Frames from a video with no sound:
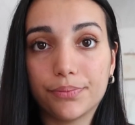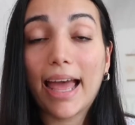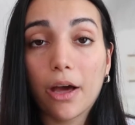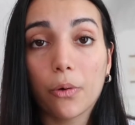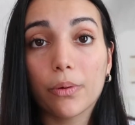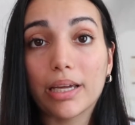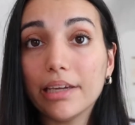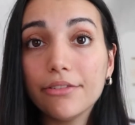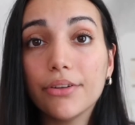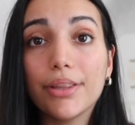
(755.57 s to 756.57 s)
Now,
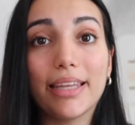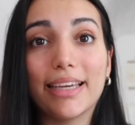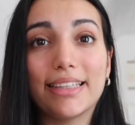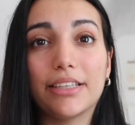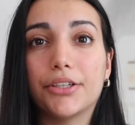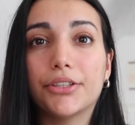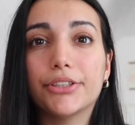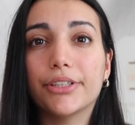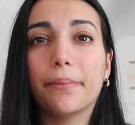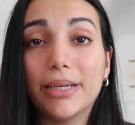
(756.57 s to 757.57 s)
if you think that you're
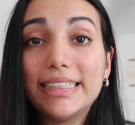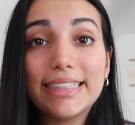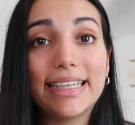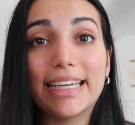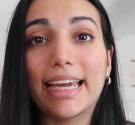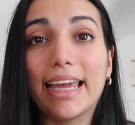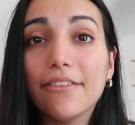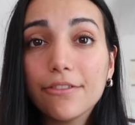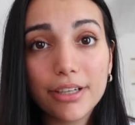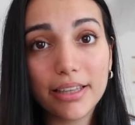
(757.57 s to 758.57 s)
doing basically
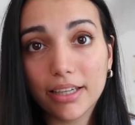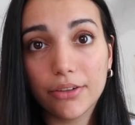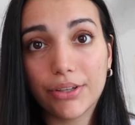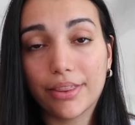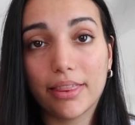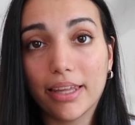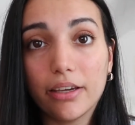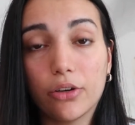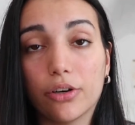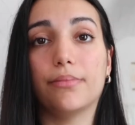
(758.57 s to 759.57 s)
everything you can
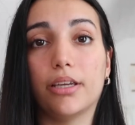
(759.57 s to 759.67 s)
think of